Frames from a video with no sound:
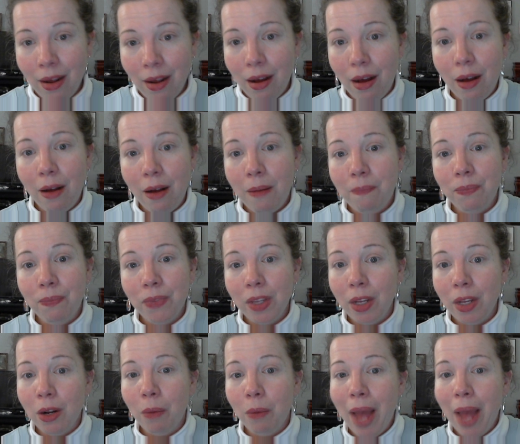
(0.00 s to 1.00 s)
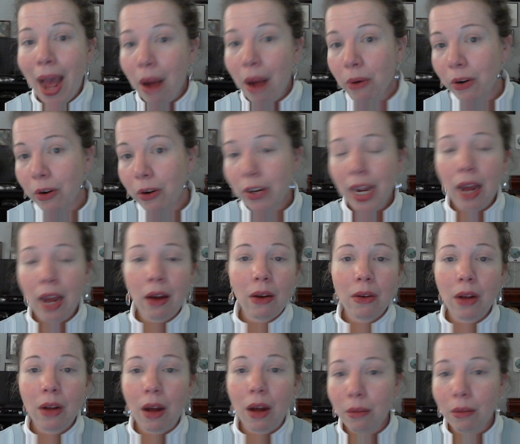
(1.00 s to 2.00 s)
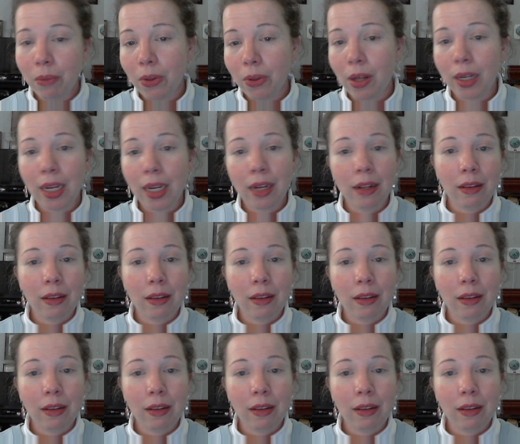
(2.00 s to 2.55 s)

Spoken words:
Power down, unplug it.